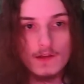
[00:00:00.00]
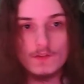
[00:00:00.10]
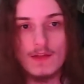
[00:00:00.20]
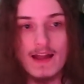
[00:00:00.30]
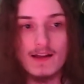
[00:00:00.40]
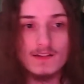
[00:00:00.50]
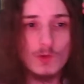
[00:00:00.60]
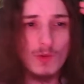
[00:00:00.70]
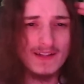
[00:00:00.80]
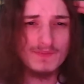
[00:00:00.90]
So yeah,
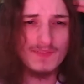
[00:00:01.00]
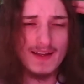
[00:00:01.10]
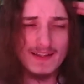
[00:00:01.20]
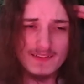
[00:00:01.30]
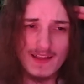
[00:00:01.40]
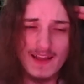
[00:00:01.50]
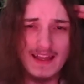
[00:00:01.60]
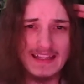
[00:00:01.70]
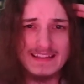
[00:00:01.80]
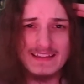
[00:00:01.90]
quite a fight,
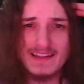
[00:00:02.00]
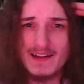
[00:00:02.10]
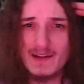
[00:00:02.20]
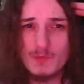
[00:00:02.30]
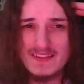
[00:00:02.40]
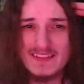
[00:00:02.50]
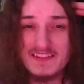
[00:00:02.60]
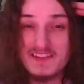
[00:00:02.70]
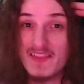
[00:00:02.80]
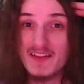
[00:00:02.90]
and we see
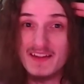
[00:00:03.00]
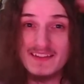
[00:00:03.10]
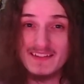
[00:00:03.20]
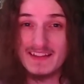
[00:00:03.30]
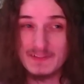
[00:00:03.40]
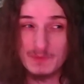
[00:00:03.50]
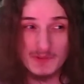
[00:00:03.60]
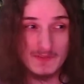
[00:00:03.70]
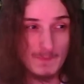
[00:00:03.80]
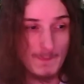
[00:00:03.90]
each other in the next one.